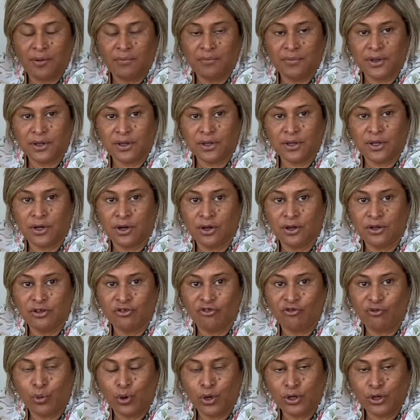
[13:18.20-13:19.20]

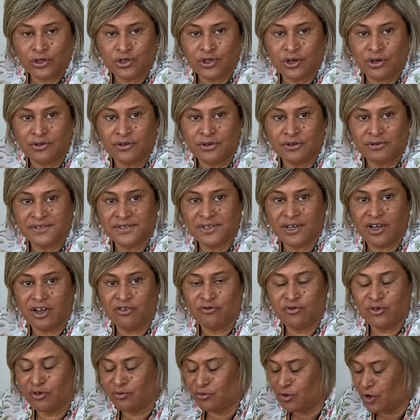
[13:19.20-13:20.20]
you've worked on
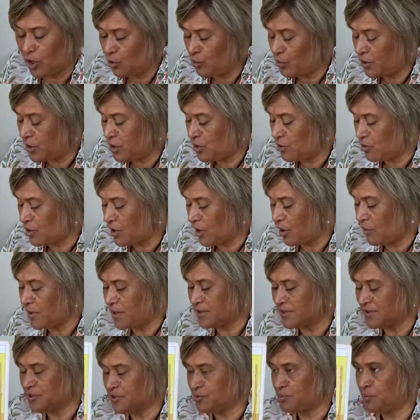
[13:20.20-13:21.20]
yourself, you know where you're
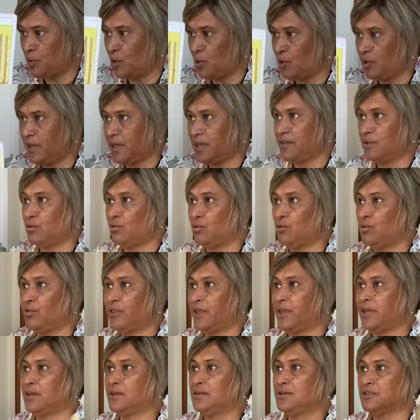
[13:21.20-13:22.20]
going, it's pulling all
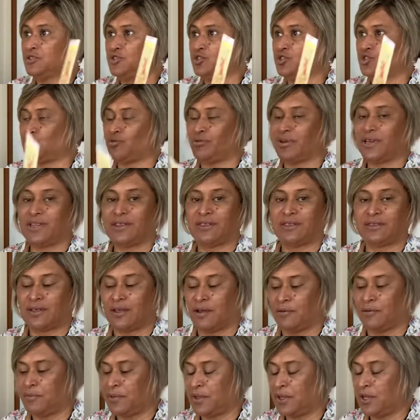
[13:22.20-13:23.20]
that inner strength
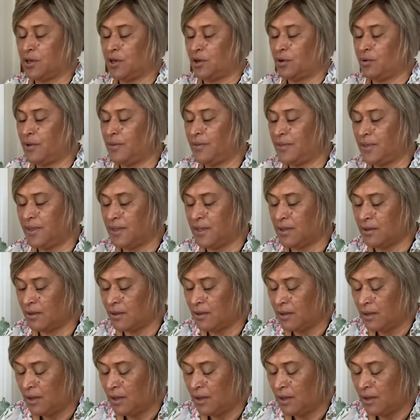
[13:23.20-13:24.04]
in there,